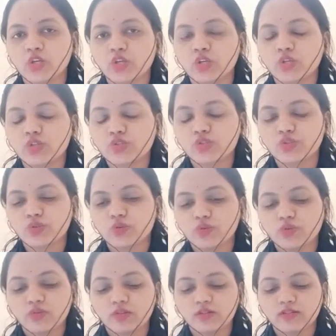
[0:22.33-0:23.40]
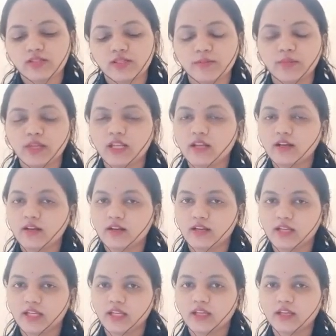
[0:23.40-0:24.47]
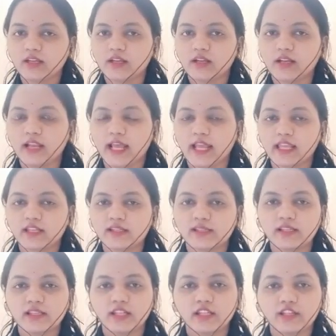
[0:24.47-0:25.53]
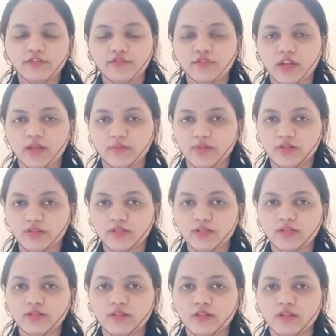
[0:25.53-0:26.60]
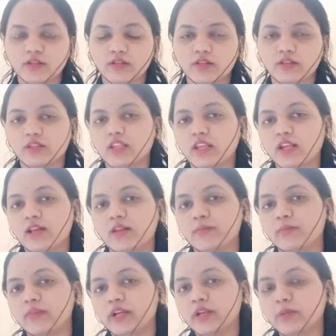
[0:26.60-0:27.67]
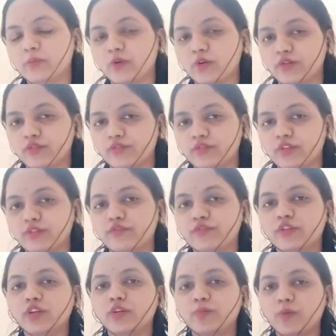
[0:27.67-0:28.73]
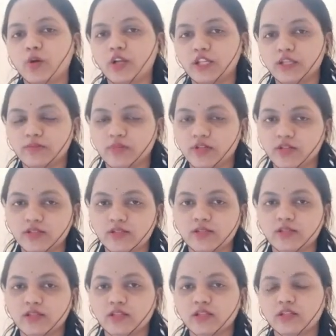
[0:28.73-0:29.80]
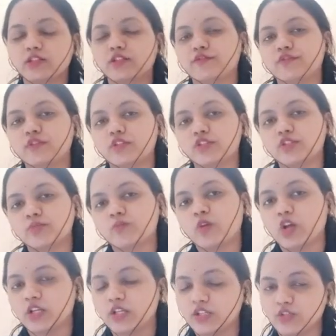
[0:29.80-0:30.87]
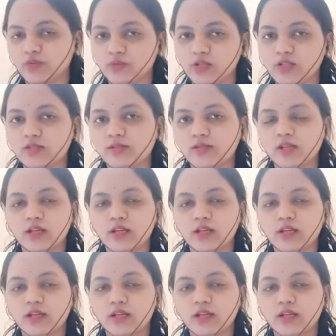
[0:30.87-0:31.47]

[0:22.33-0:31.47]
So similarly, like synthetic fibers, they are made up of different polymers, different smaller units.